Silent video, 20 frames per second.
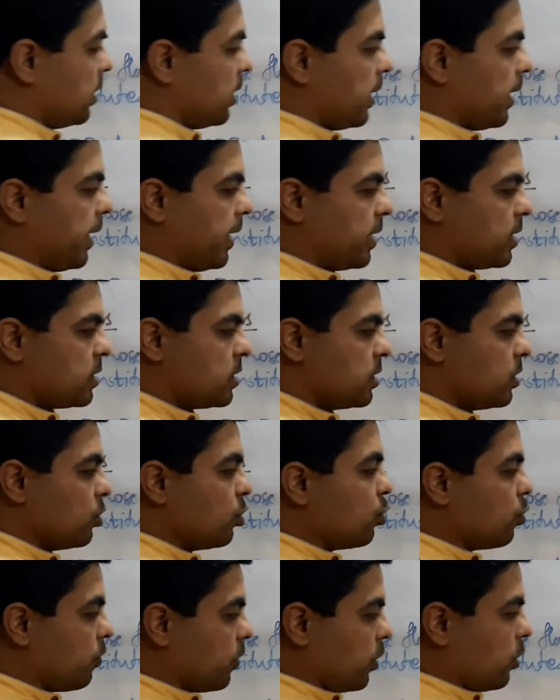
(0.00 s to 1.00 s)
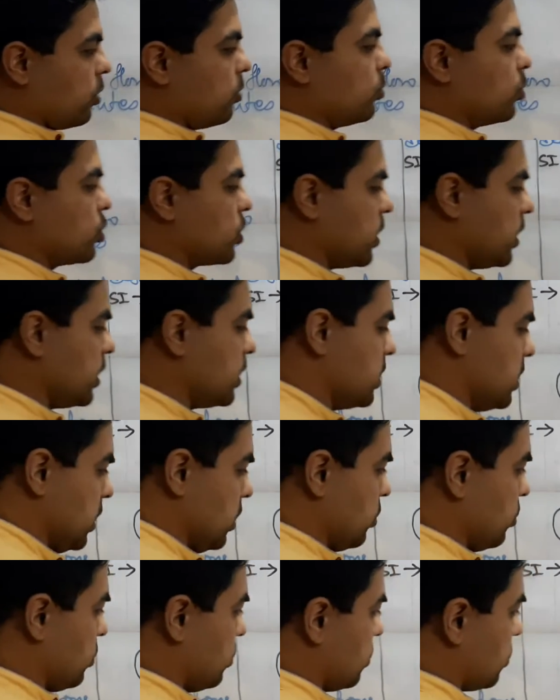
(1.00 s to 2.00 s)
as overall motion is
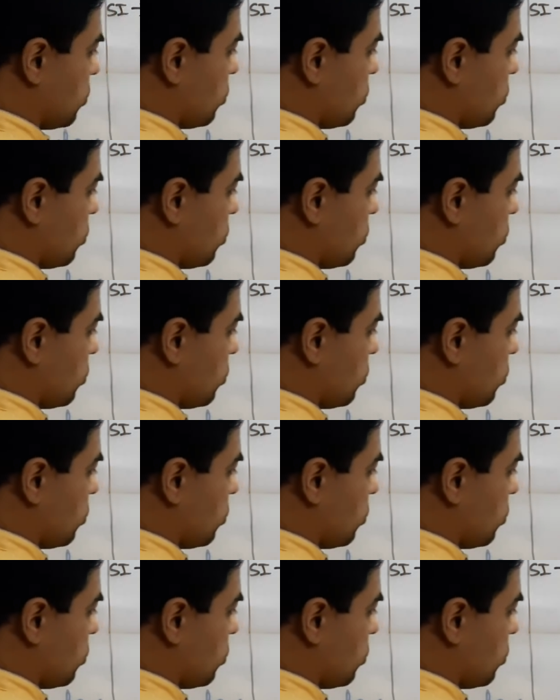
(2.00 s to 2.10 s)
zero.